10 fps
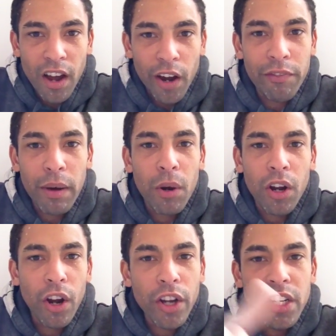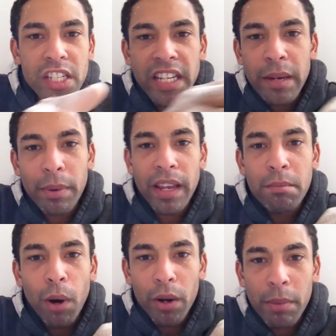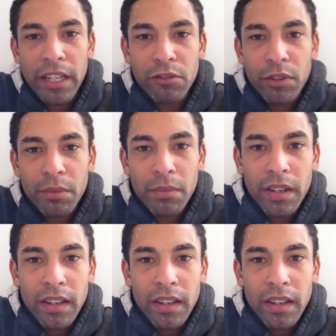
I felt like I couldn't sleep in my bedroom.